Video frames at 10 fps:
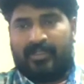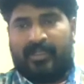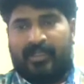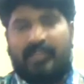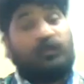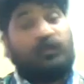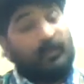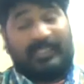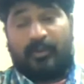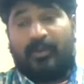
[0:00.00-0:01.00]
So
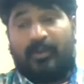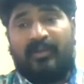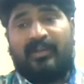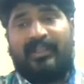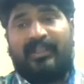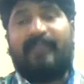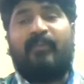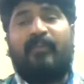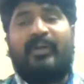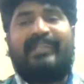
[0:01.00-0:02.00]
these are all the
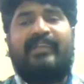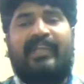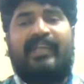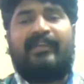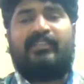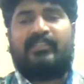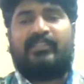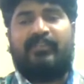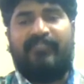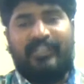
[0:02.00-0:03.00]
important characteristic
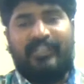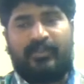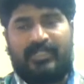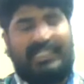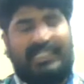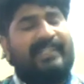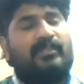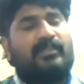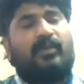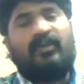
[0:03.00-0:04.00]
features. It is
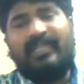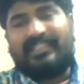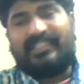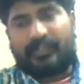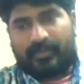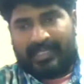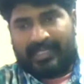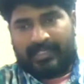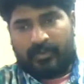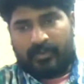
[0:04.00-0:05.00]
not only just
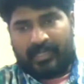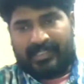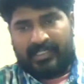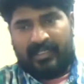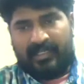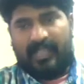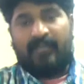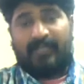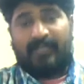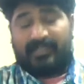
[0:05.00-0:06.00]
creative writing,
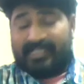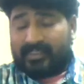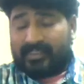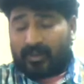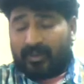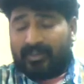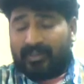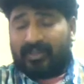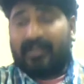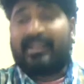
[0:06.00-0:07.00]
but these are all
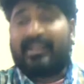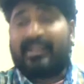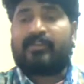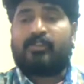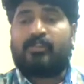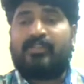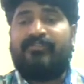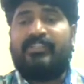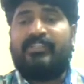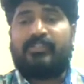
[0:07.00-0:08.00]
the characteristic
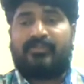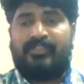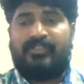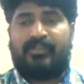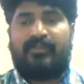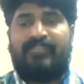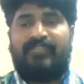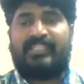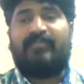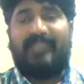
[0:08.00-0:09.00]
features which
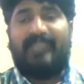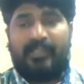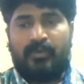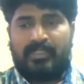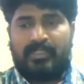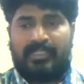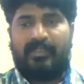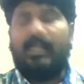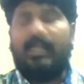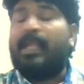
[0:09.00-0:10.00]
can be used in
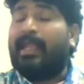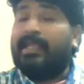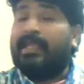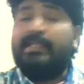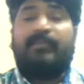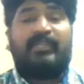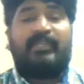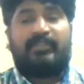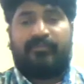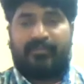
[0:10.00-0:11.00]
any piece
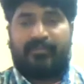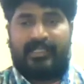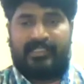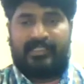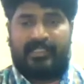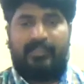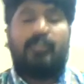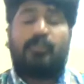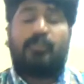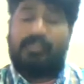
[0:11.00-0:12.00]
of writing
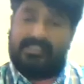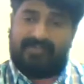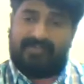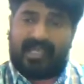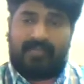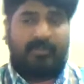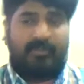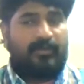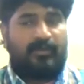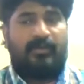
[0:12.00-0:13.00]
to develop
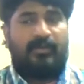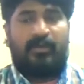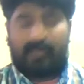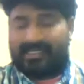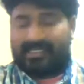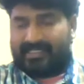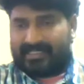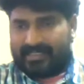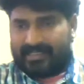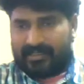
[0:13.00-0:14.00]
your writing
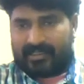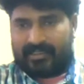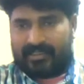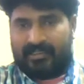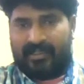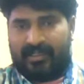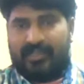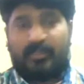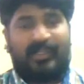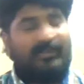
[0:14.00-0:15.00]
skills. So
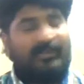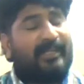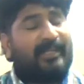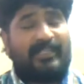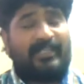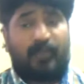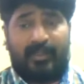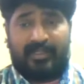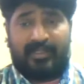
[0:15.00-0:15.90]
let me repeat all the